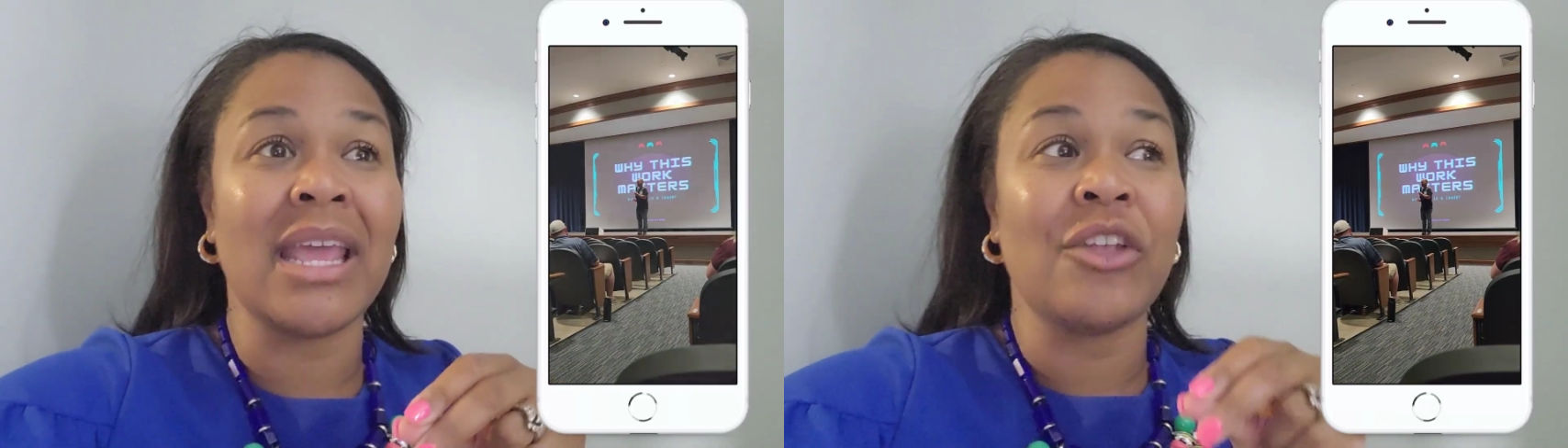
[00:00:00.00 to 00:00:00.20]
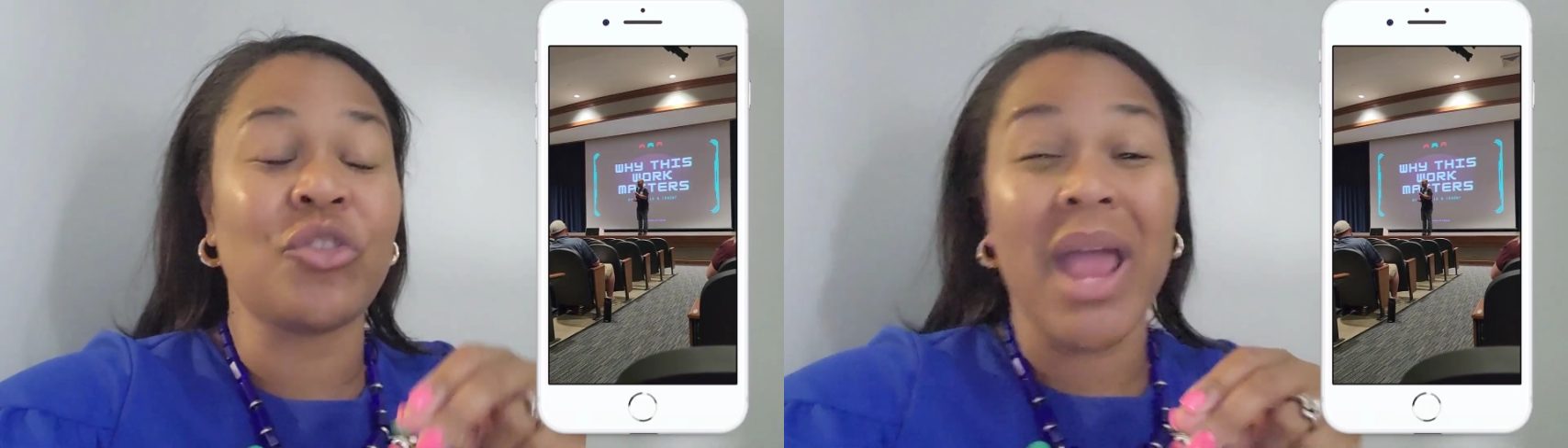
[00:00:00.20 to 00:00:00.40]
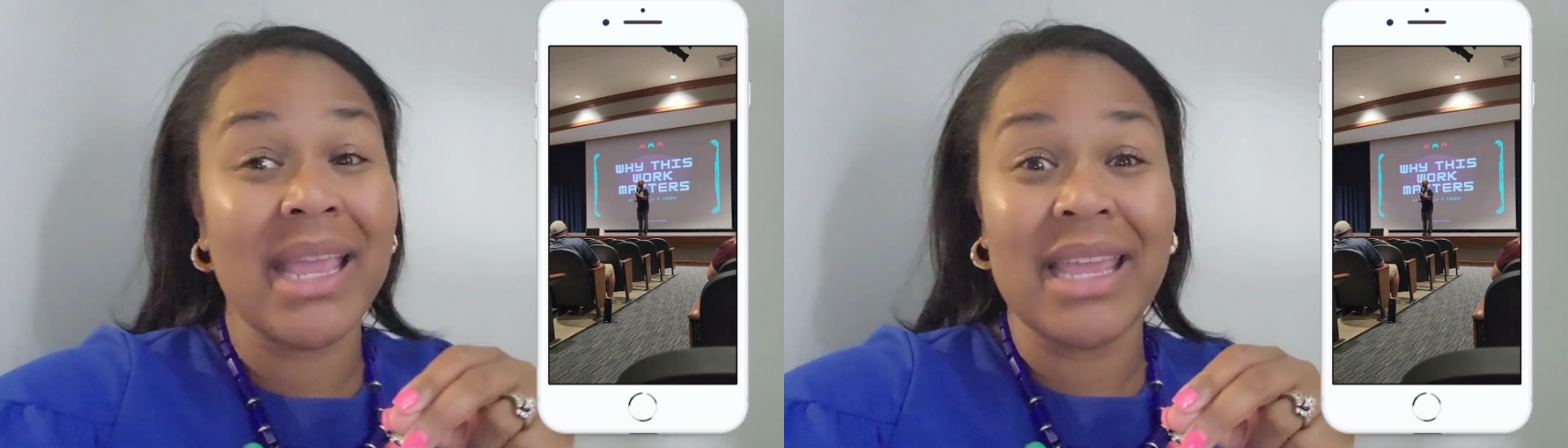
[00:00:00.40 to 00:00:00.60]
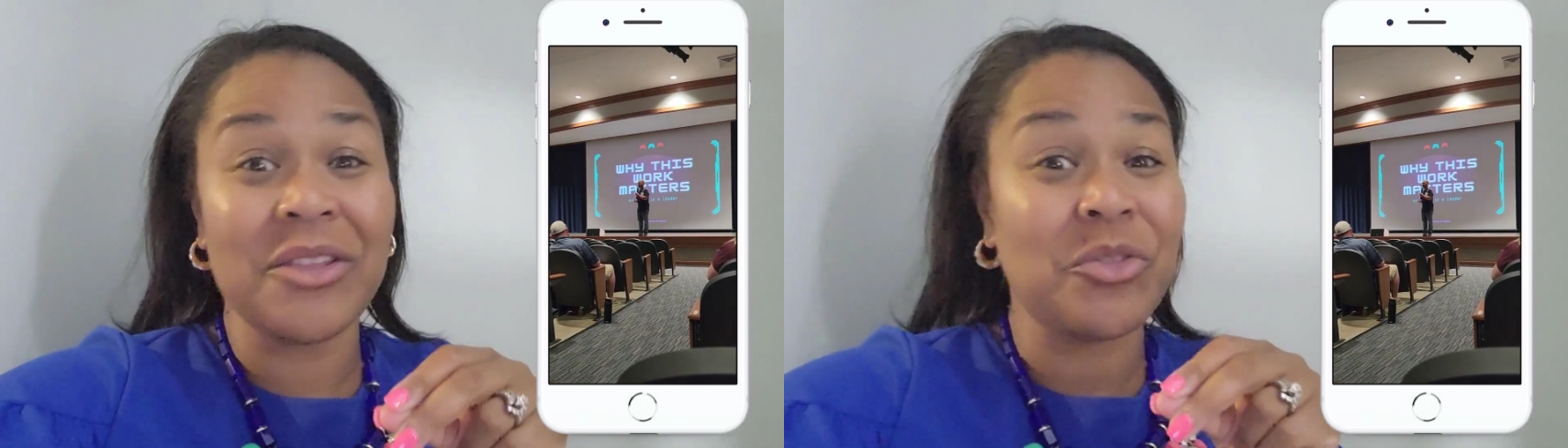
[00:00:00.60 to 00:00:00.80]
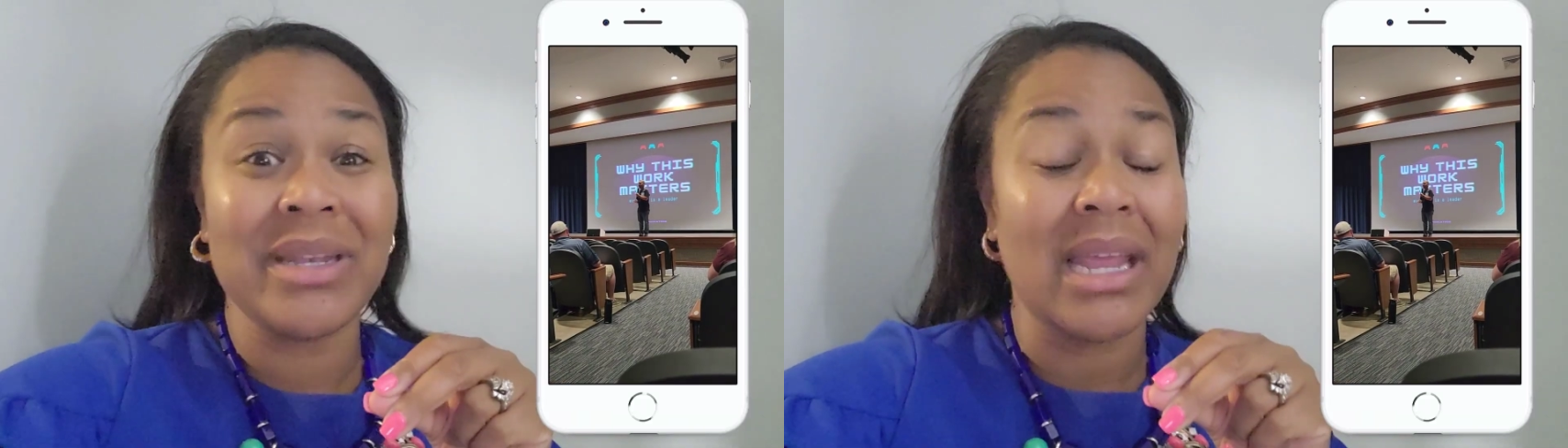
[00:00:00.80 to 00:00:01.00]
tracking the
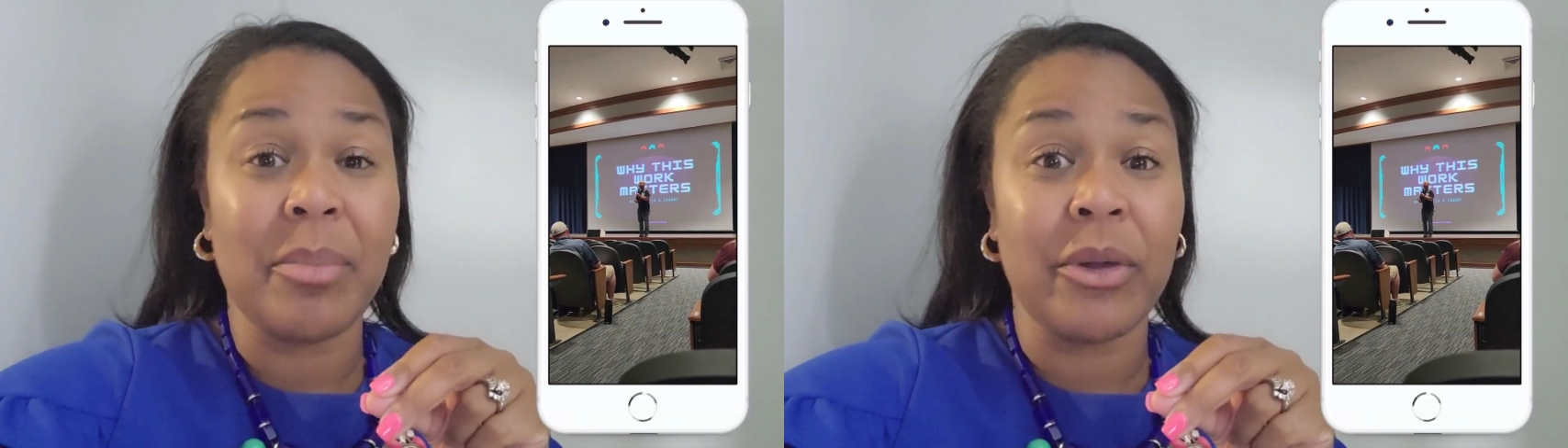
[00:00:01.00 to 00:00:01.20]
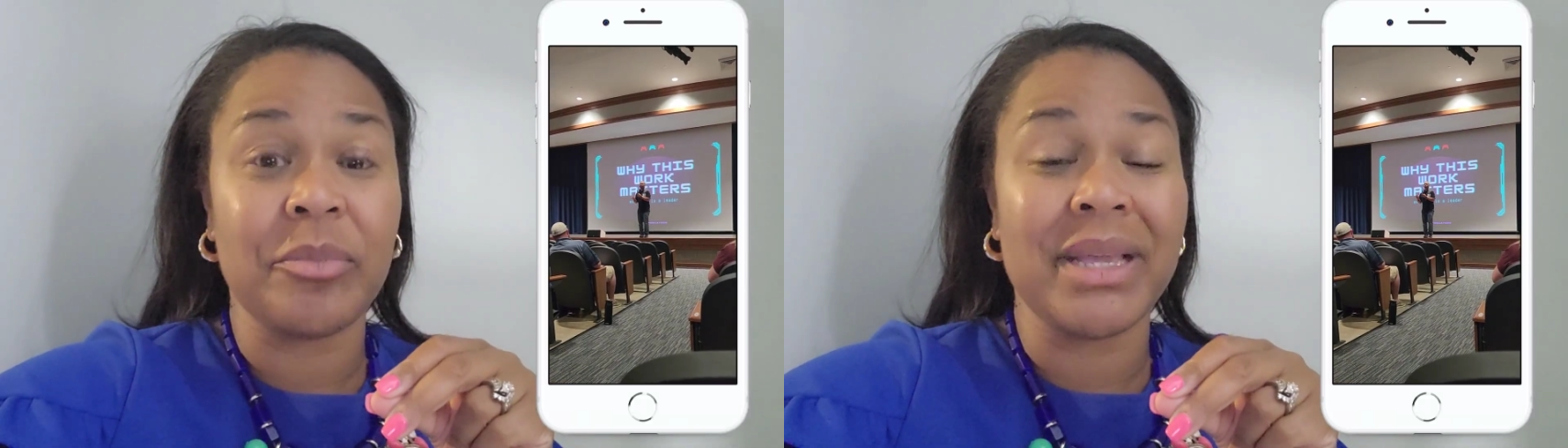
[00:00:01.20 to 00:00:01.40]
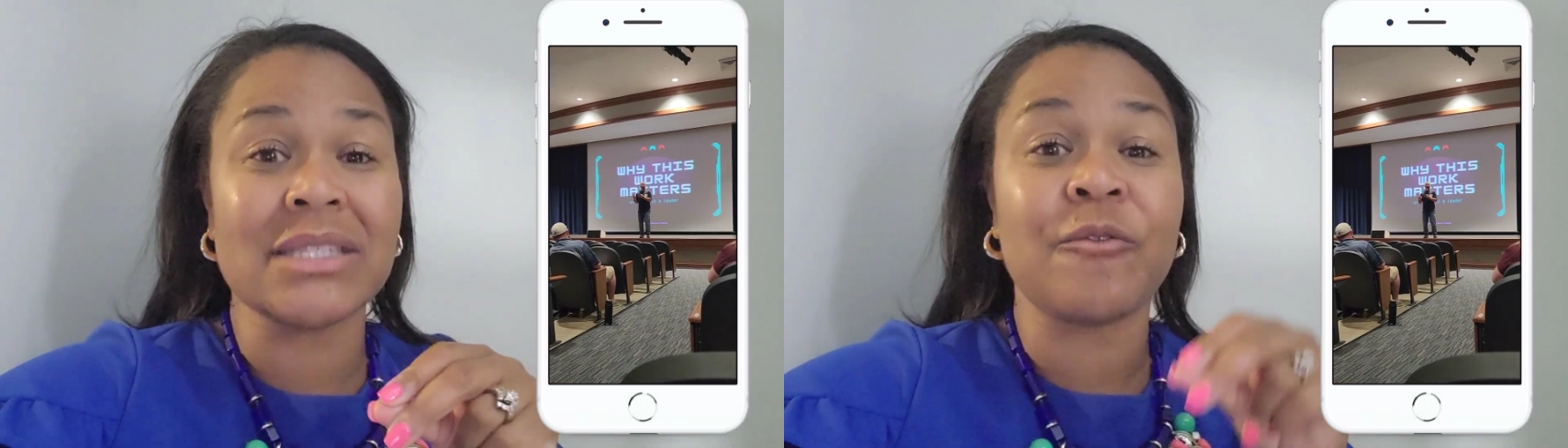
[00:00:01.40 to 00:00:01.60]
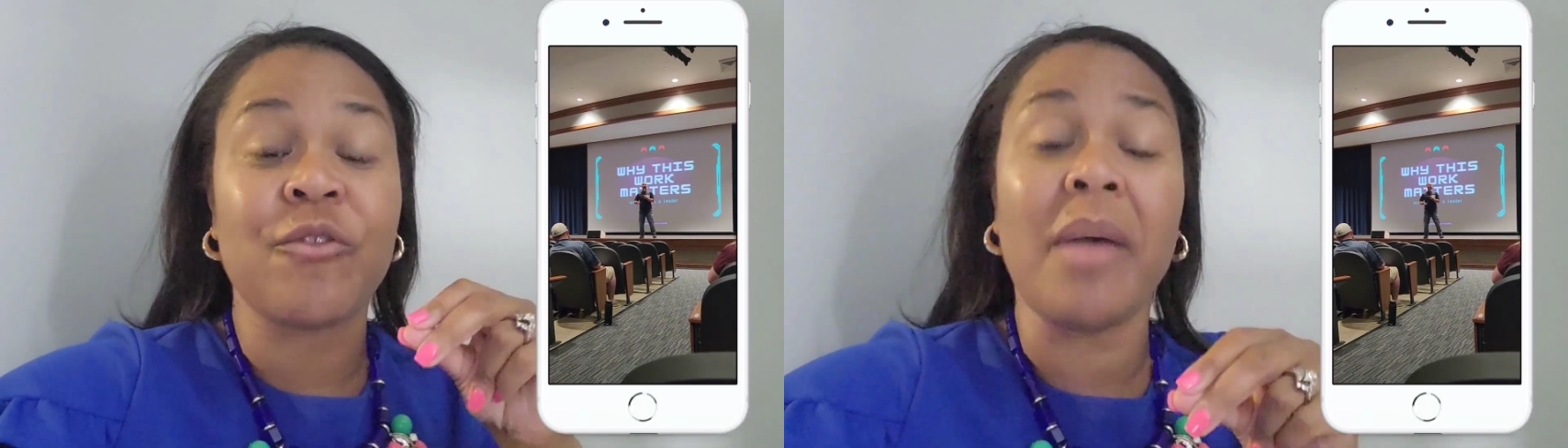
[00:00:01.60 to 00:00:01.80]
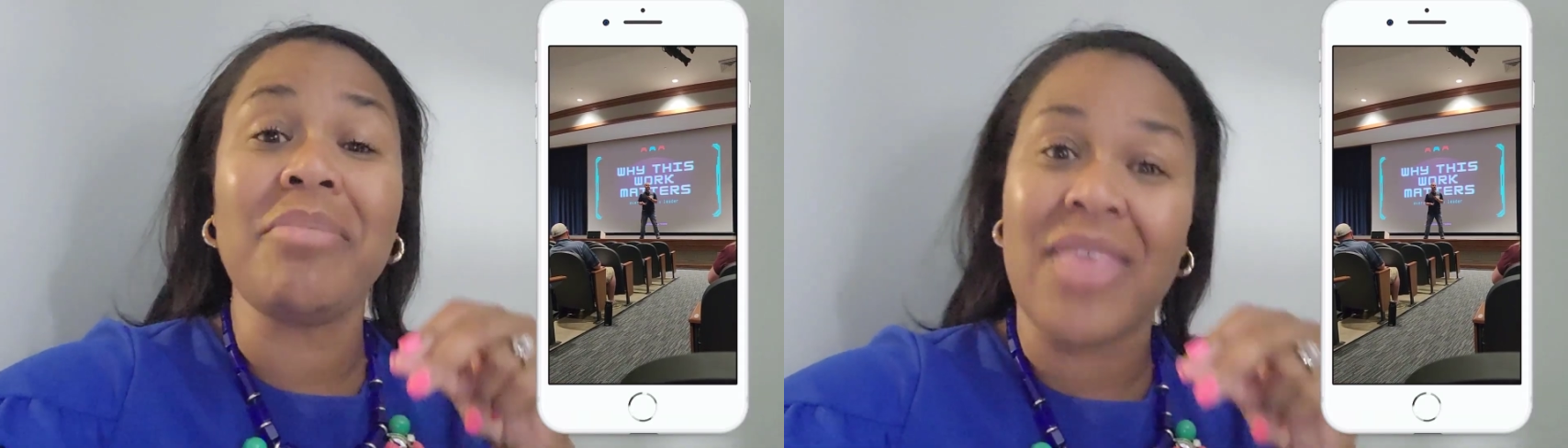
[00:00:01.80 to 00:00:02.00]
3 data points, because
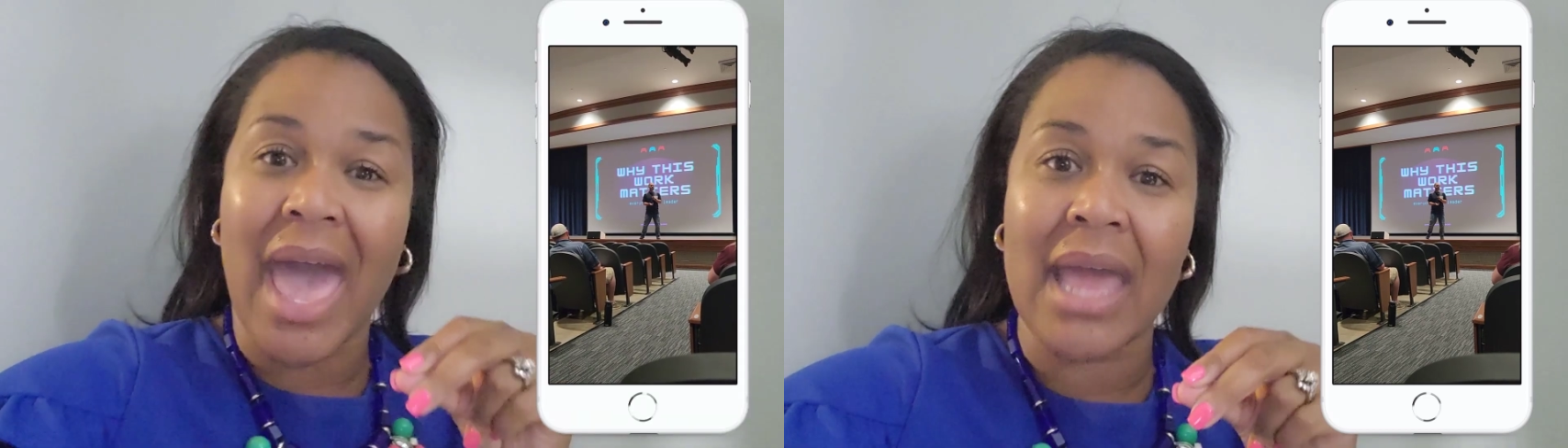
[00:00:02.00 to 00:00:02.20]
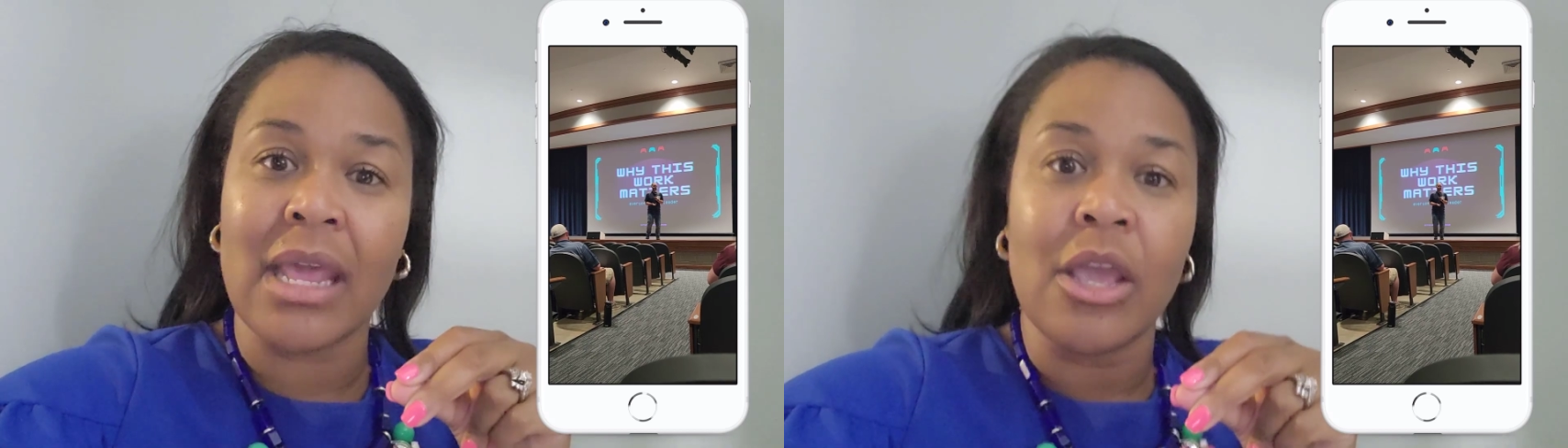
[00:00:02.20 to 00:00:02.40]
from that,